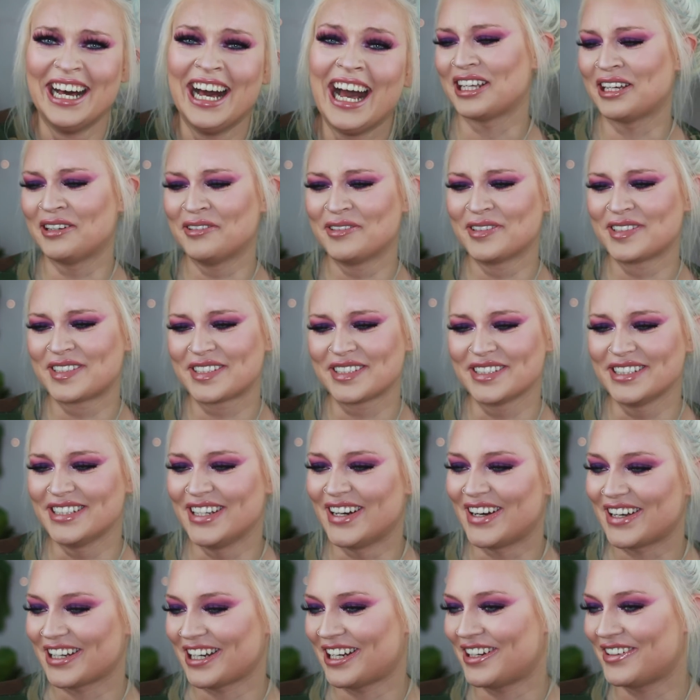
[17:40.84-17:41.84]
That was
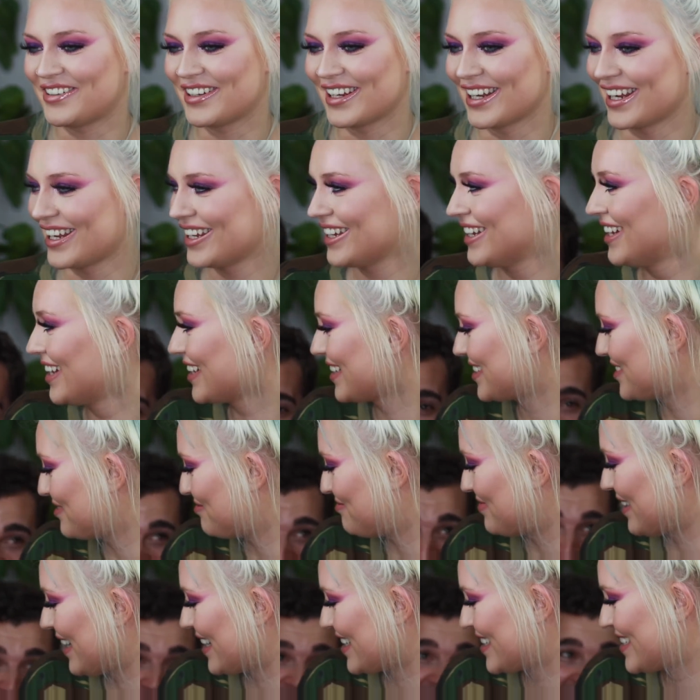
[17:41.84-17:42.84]
not how I
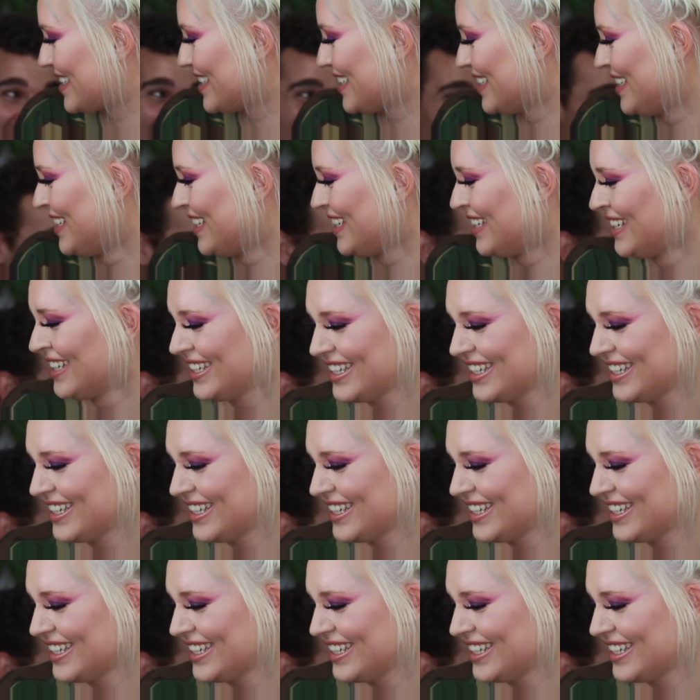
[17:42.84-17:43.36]
expected.